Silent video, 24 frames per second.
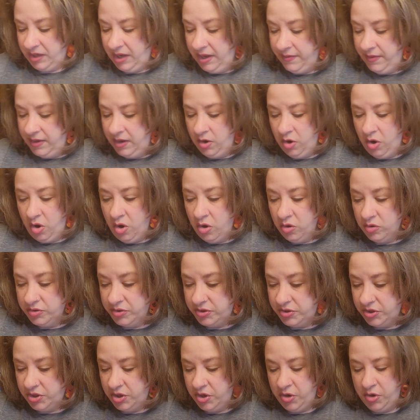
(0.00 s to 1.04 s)
And then
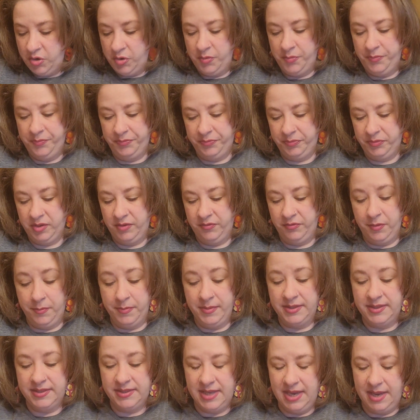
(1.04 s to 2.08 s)
also from
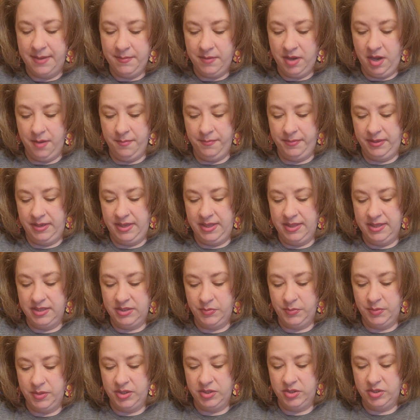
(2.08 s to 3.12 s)
the same company,
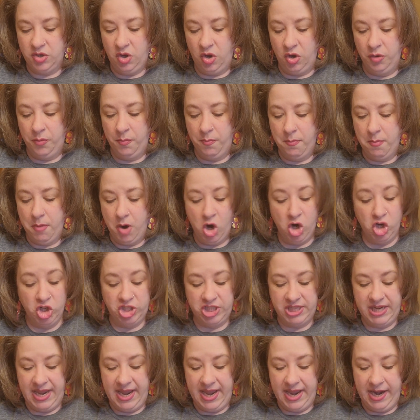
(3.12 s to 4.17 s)
this one is called
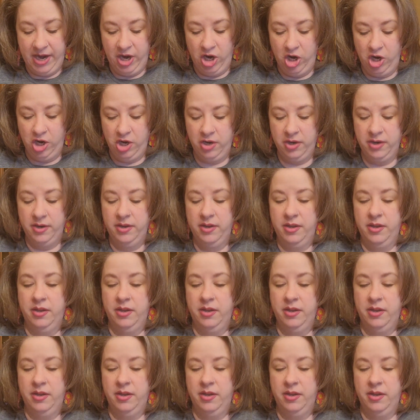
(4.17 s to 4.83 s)
March Hare,